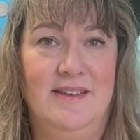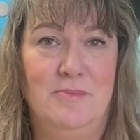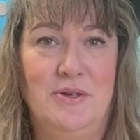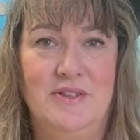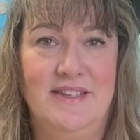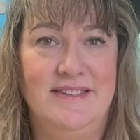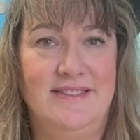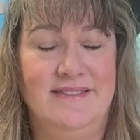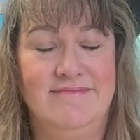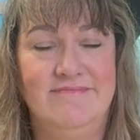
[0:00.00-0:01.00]
pull it.
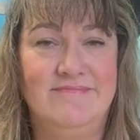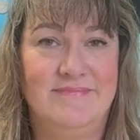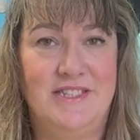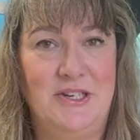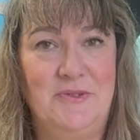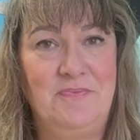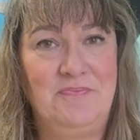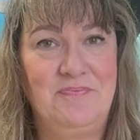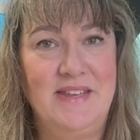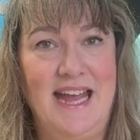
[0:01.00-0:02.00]
And so,
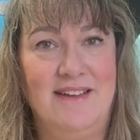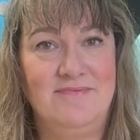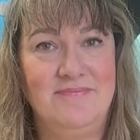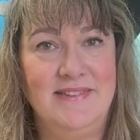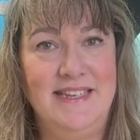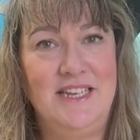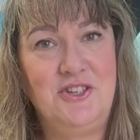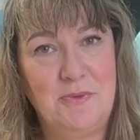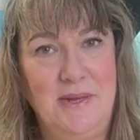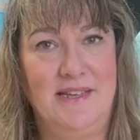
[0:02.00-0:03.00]
yeah, get
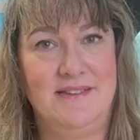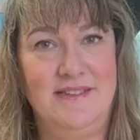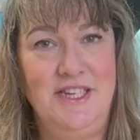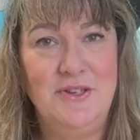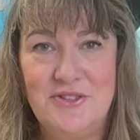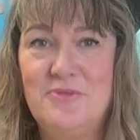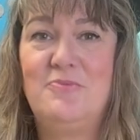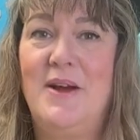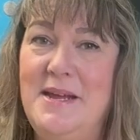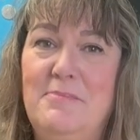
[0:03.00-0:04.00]
your pins. Use the
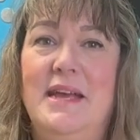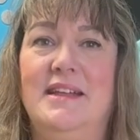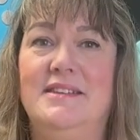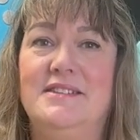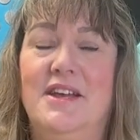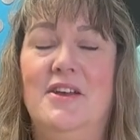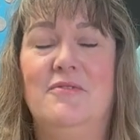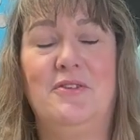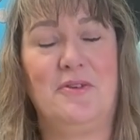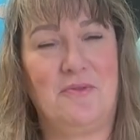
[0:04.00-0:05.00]
right pins
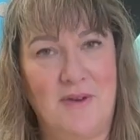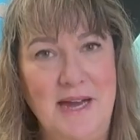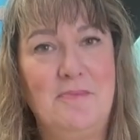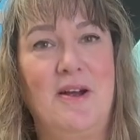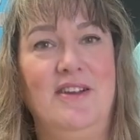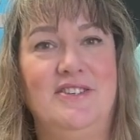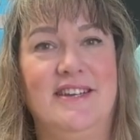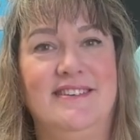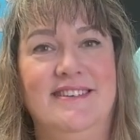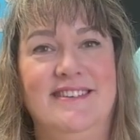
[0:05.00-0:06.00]
for the right
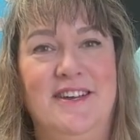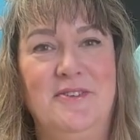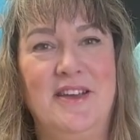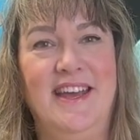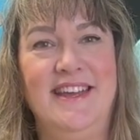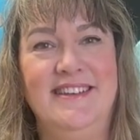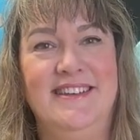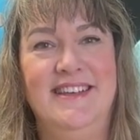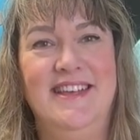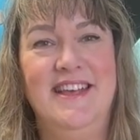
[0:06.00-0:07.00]
project. Okay.
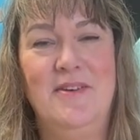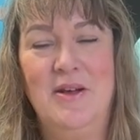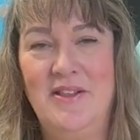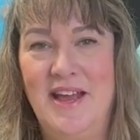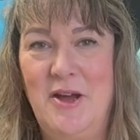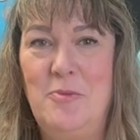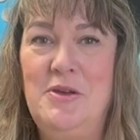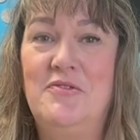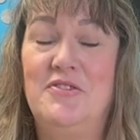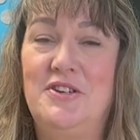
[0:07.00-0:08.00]
Well, I hope
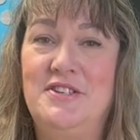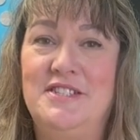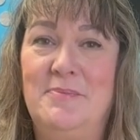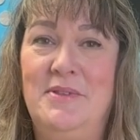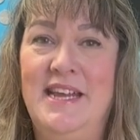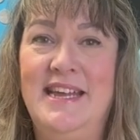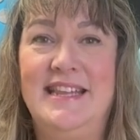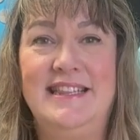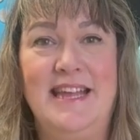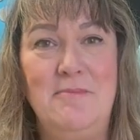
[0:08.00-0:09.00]
you've learned something.
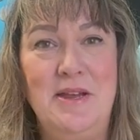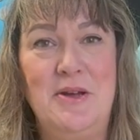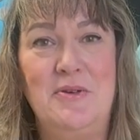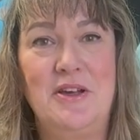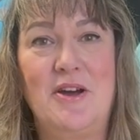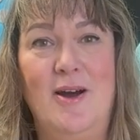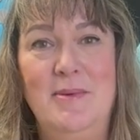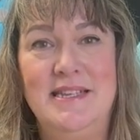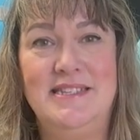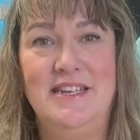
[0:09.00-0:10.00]
Let me know in the
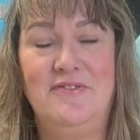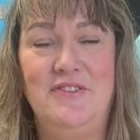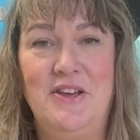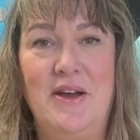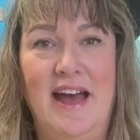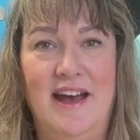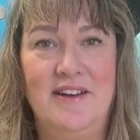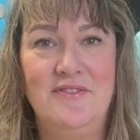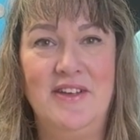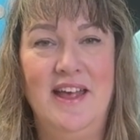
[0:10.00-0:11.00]
comments if you have.